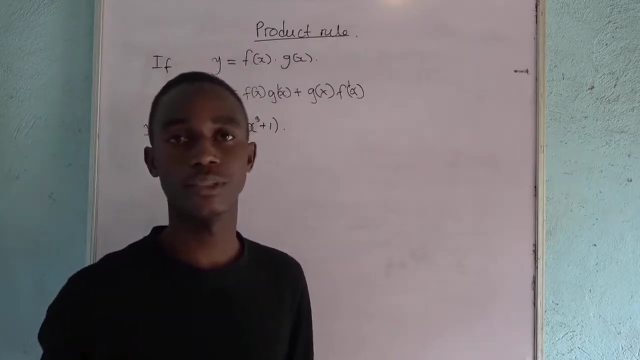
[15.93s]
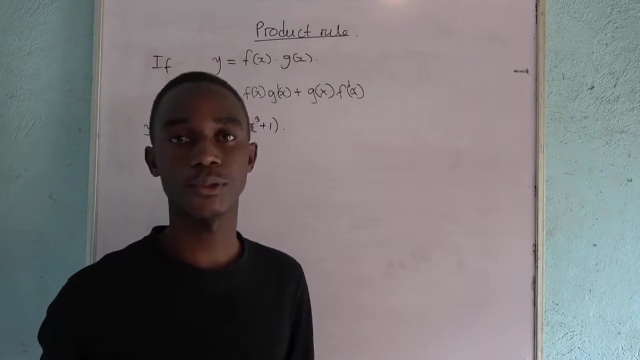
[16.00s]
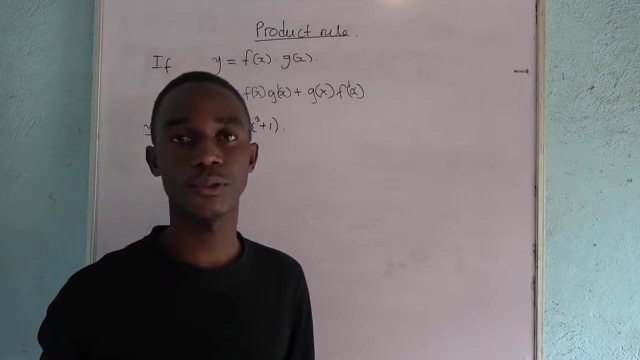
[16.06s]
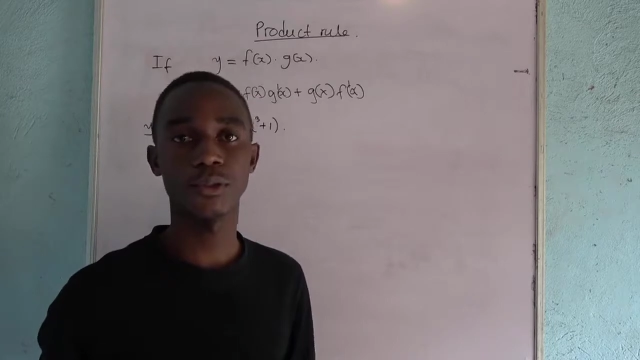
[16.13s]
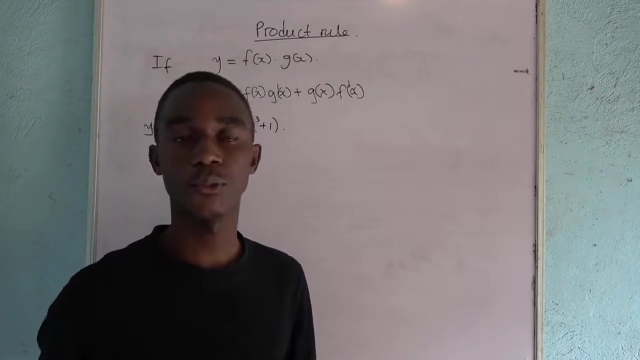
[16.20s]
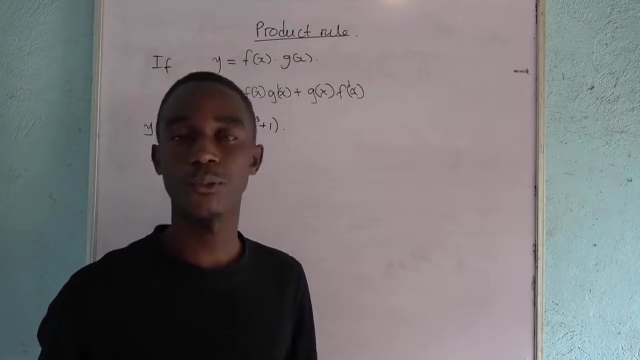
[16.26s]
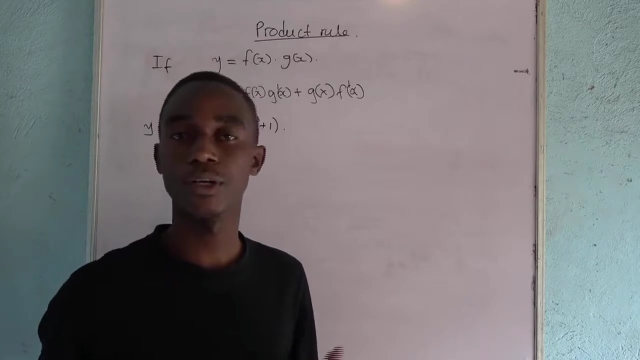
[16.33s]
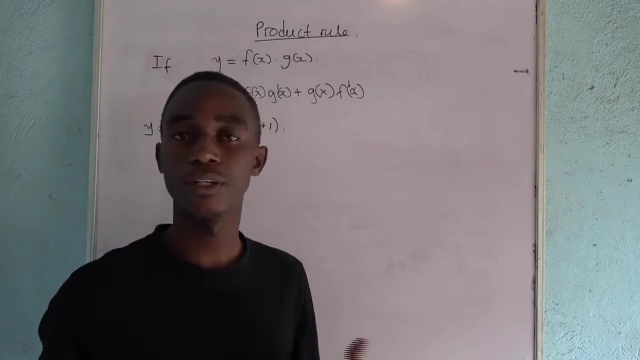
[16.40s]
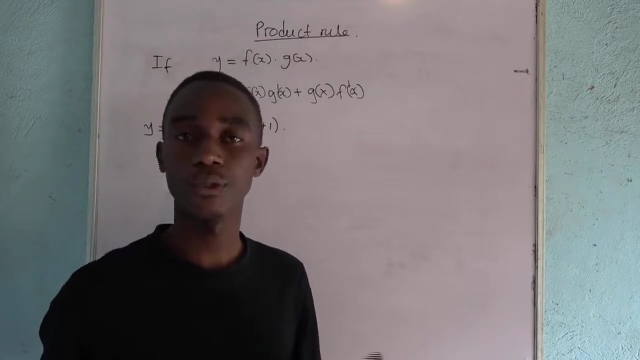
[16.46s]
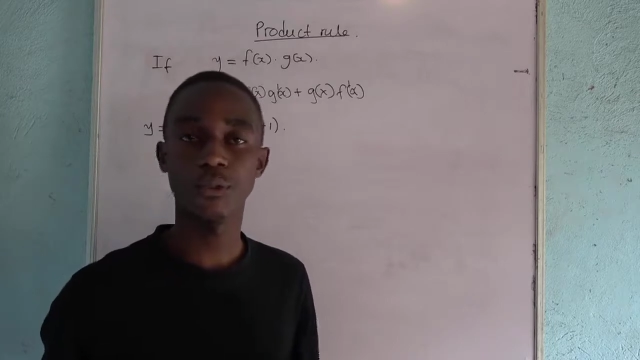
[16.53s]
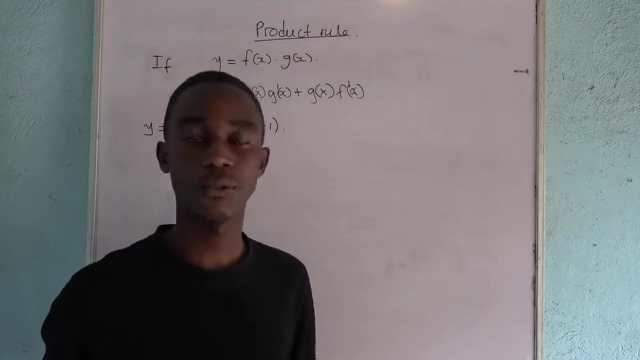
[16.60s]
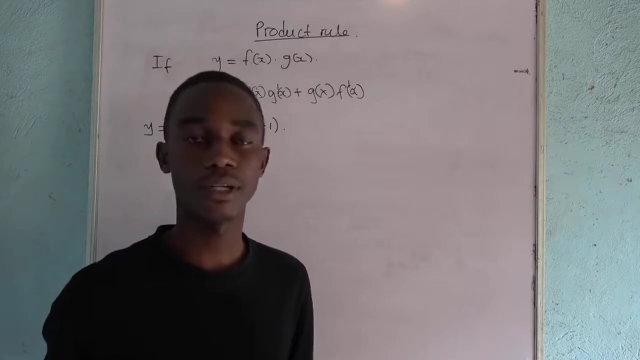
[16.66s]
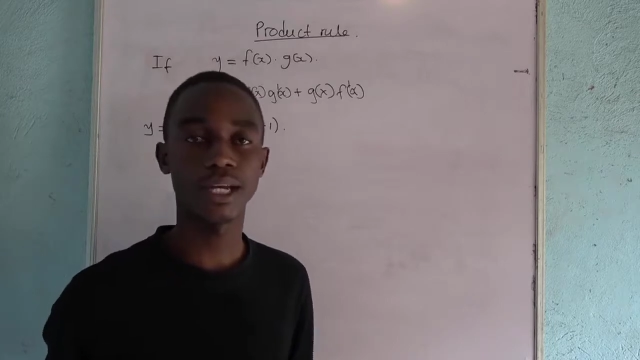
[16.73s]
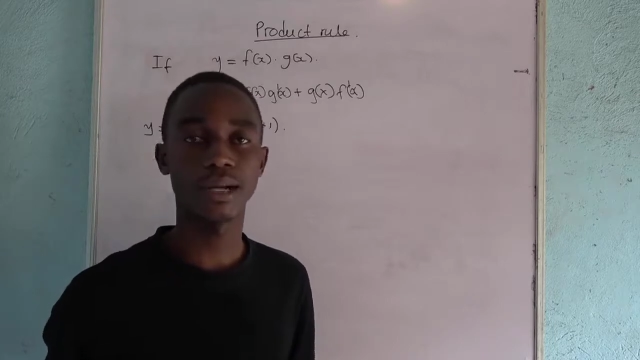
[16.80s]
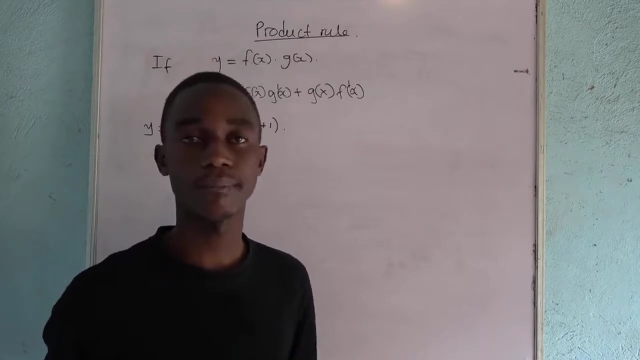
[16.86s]
or when do
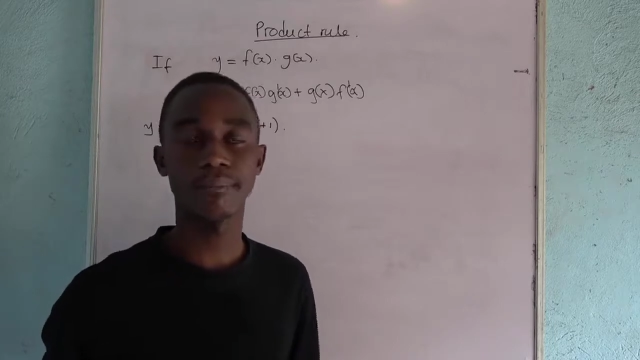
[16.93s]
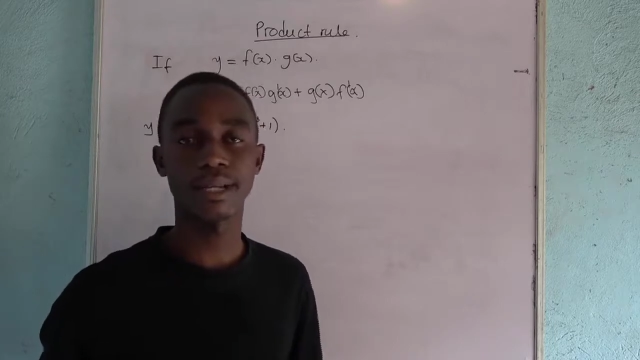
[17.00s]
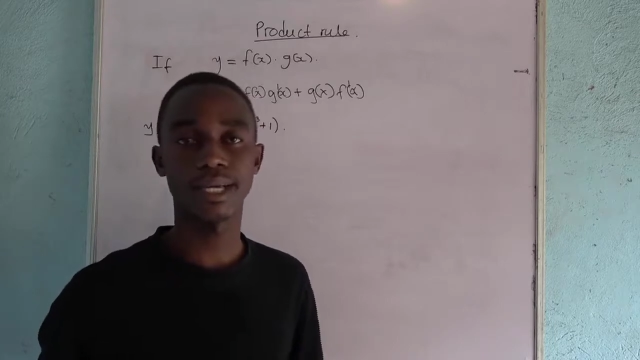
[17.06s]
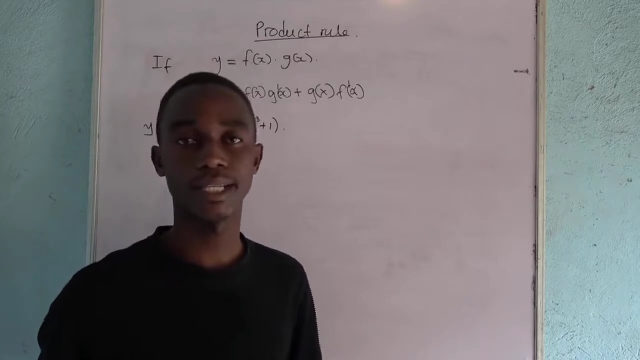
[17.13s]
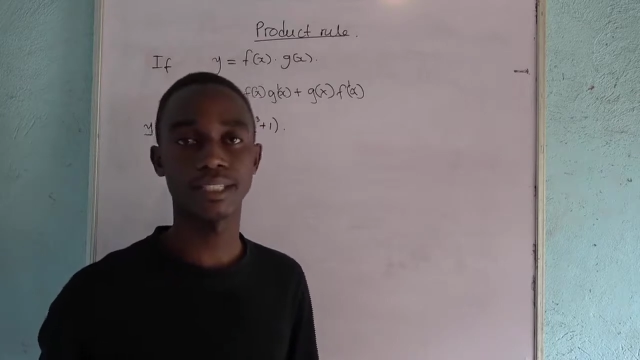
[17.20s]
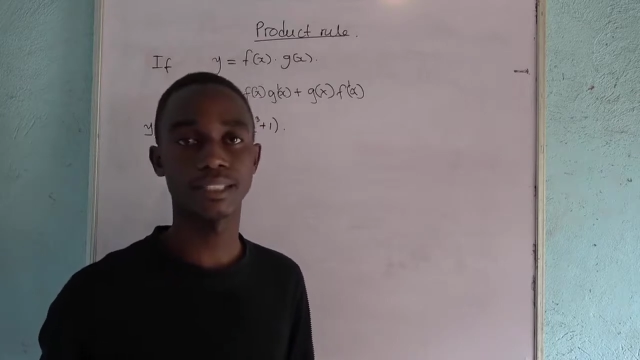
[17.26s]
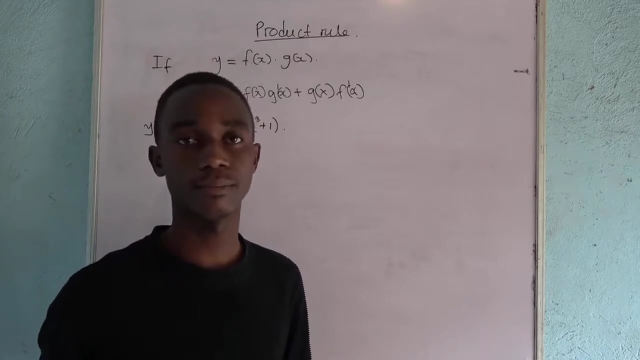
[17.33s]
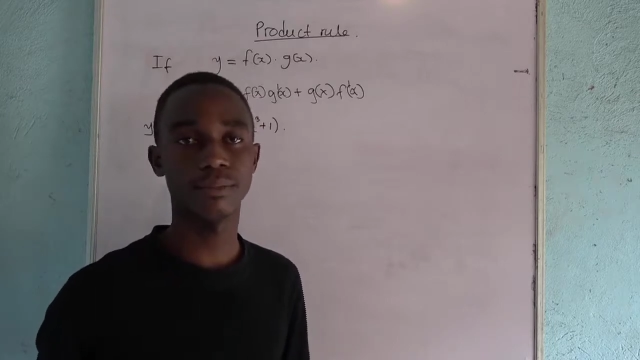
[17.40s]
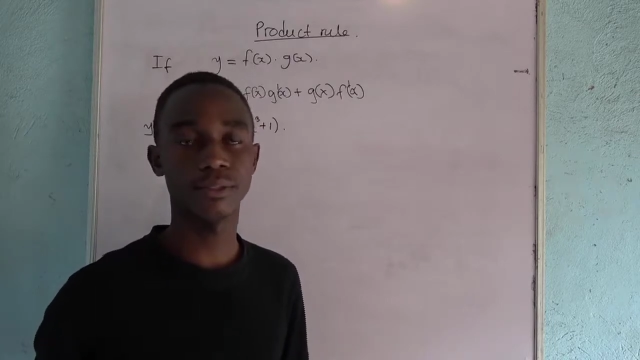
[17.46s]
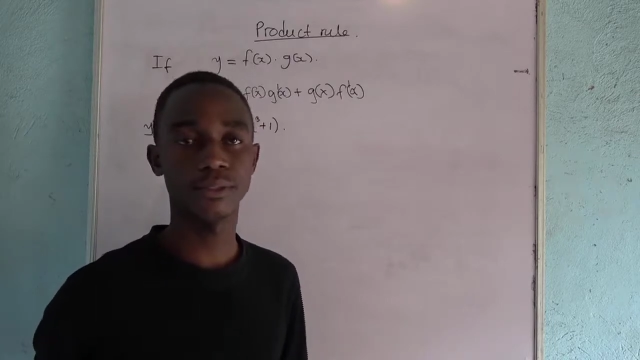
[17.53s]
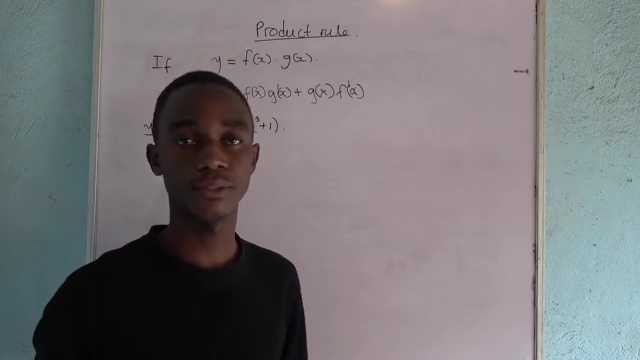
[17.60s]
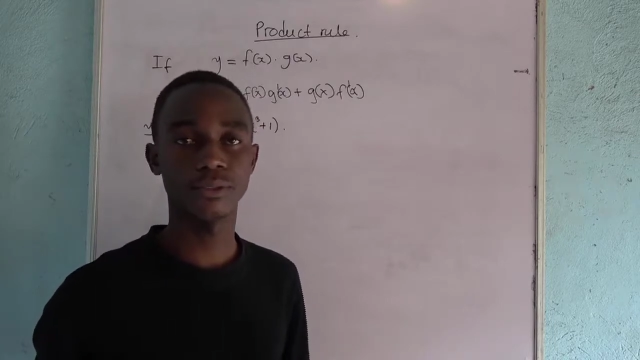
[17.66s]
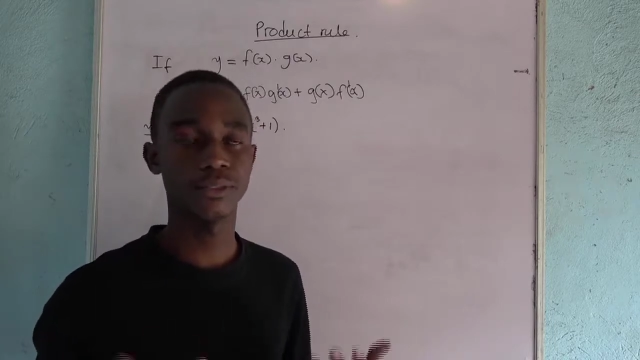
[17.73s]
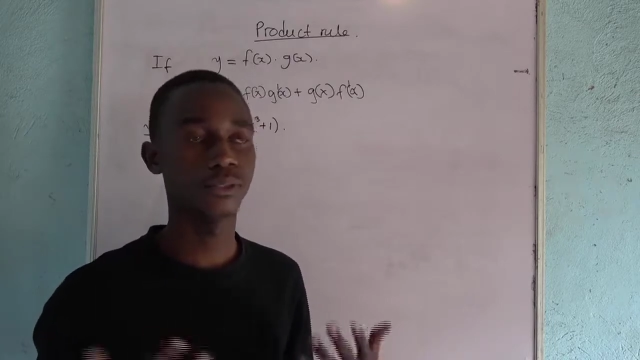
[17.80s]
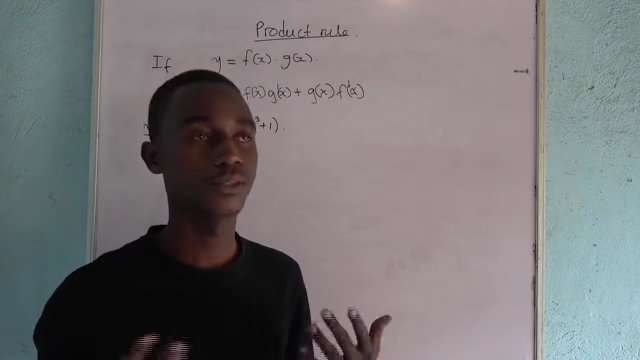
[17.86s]
we apply it, because
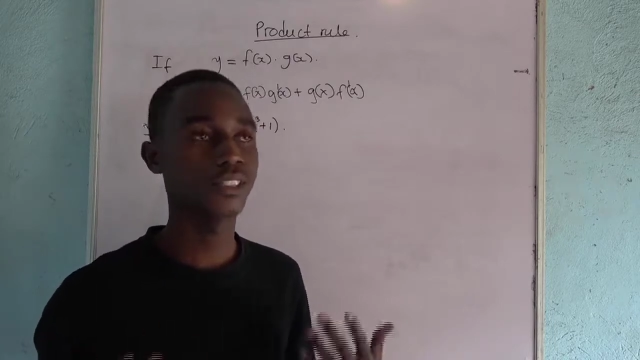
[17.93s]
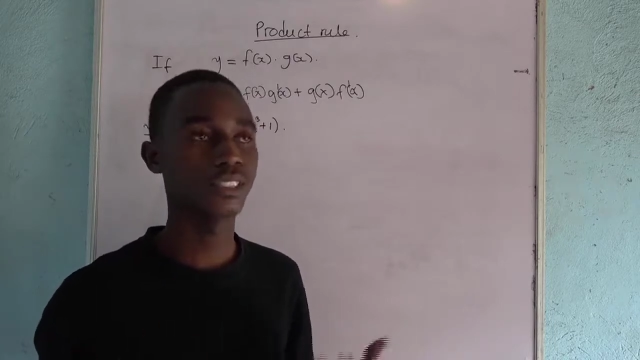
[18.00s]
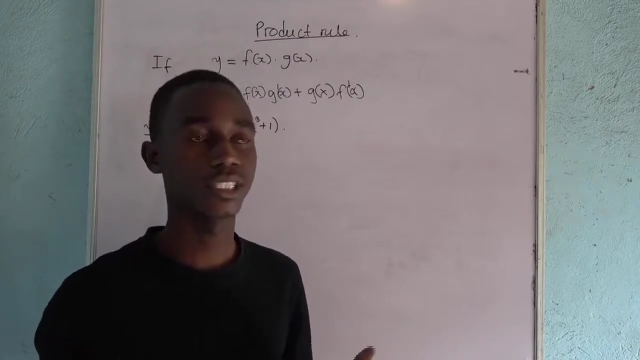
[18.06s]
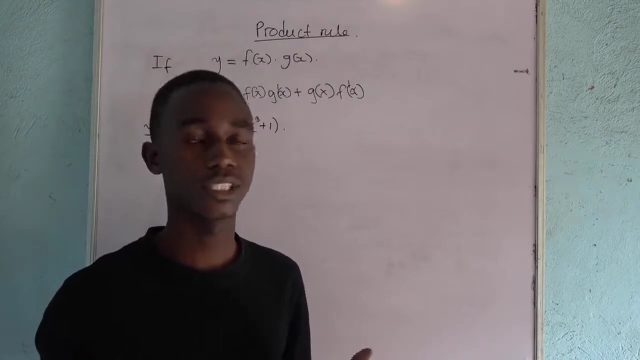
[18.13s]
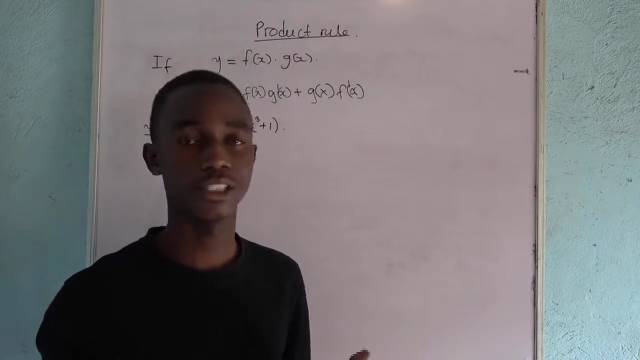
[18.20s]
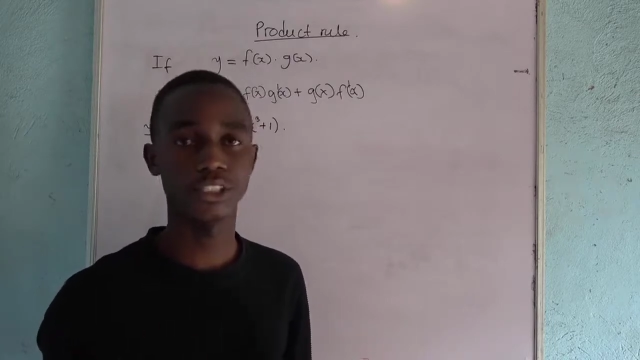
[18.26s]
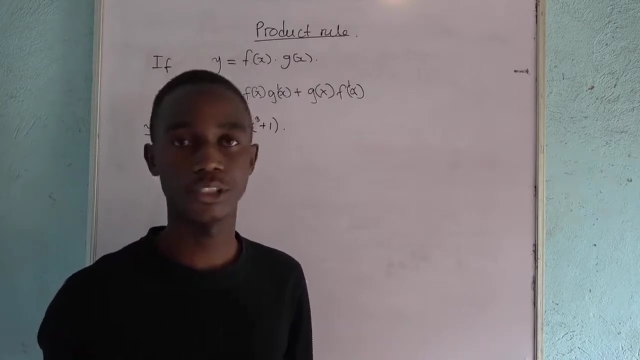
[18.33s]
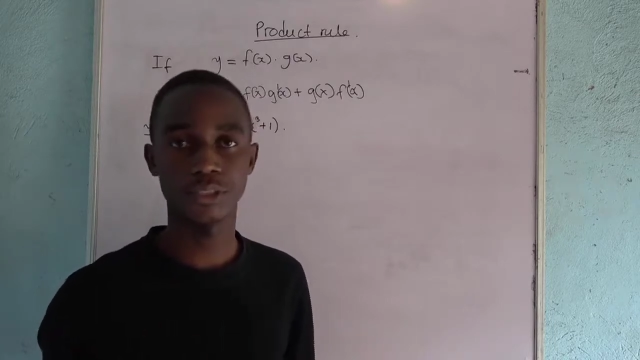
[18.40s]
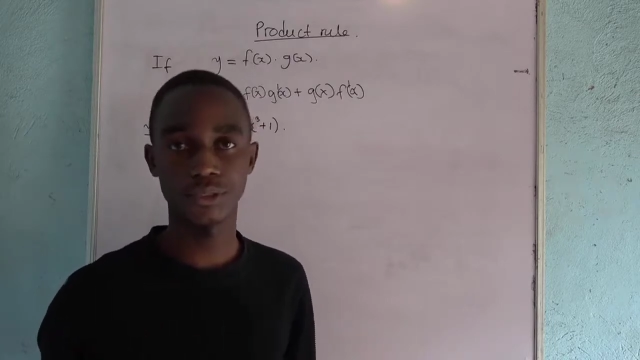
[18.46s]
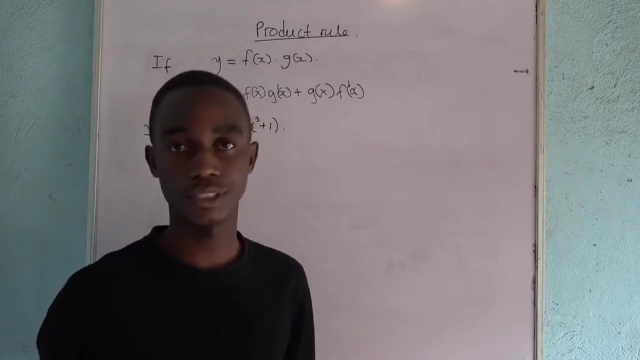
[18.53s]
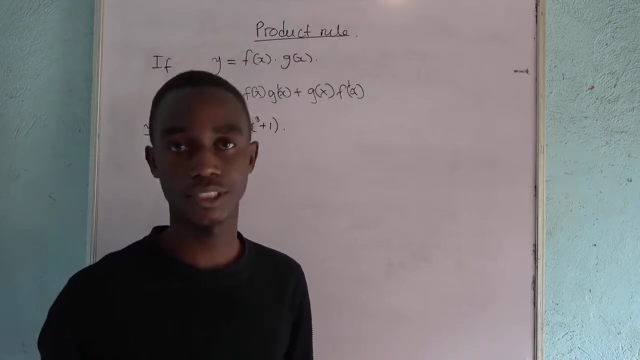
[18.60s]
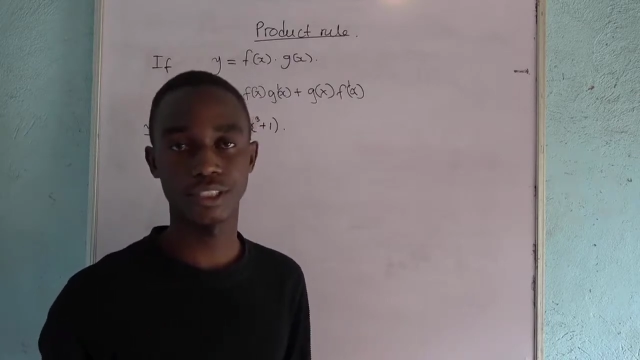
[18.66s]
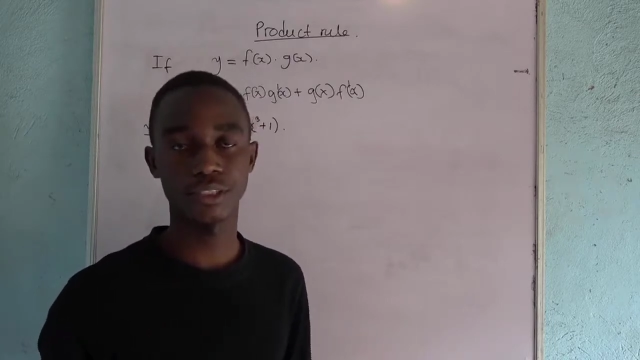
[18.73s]
we don't just use it.